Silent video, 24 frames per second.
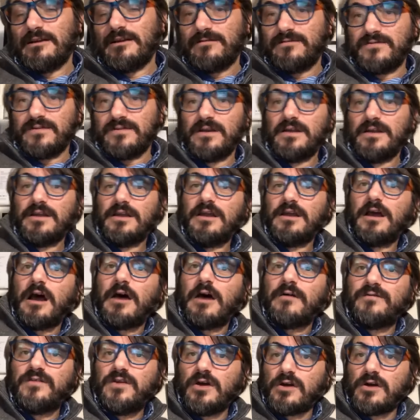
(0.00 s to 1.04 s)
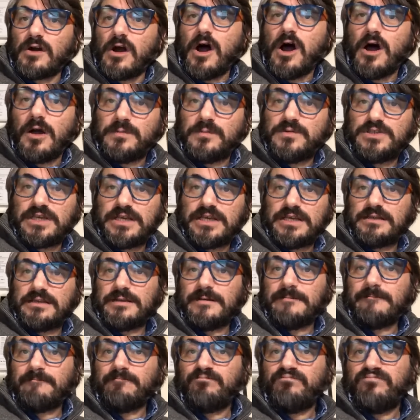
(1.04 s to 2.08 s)
of your object.
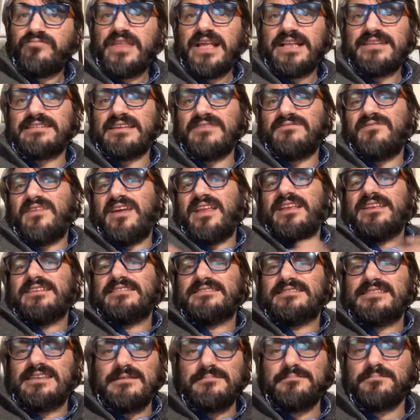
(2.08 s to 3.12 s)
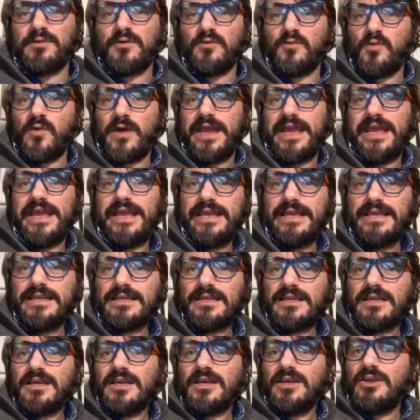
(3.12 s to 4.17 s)
That's a very simple way,
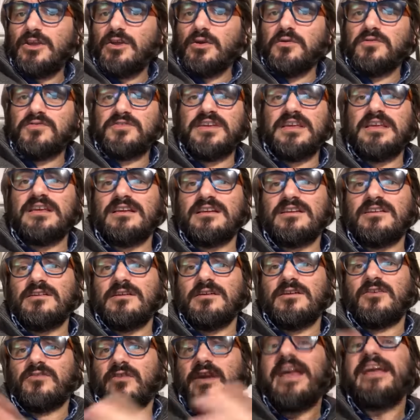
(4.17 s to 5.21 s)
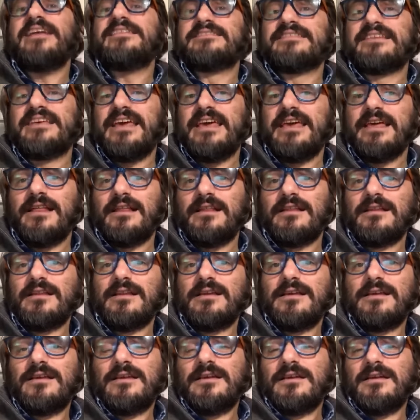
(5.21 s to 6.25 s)
using grayscale,
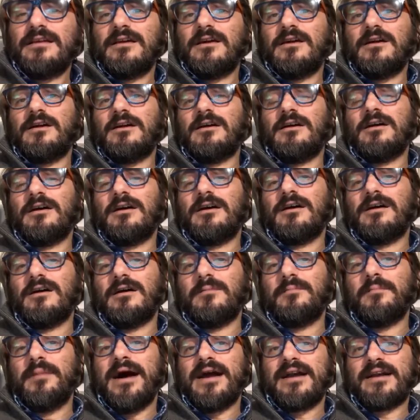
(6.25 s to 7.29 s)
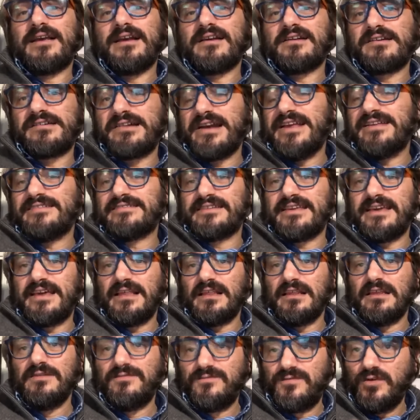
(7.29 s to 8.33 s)
marker
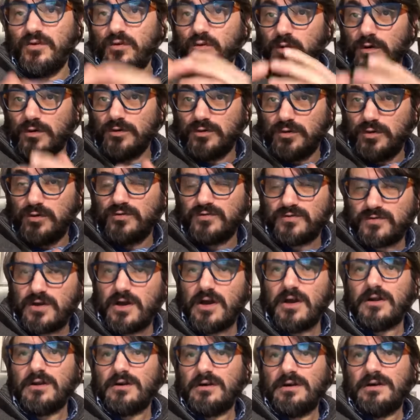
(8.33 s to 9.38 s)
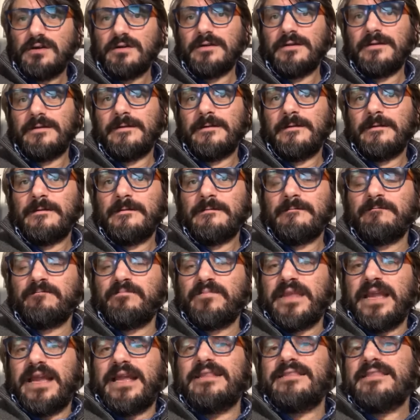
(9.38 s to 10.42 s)
grayscale, if you want to use color.
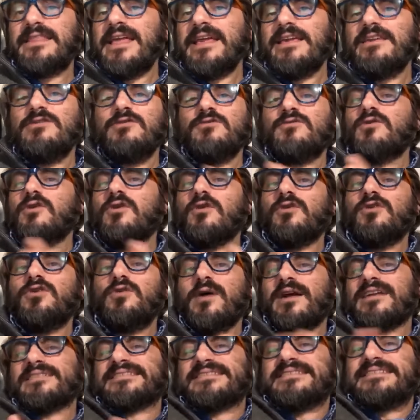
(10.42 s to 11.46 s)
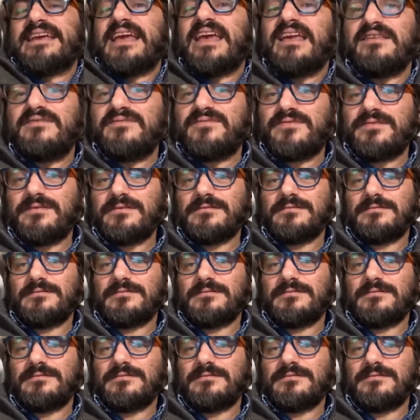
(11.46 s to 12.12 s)
And then you go, you are safe.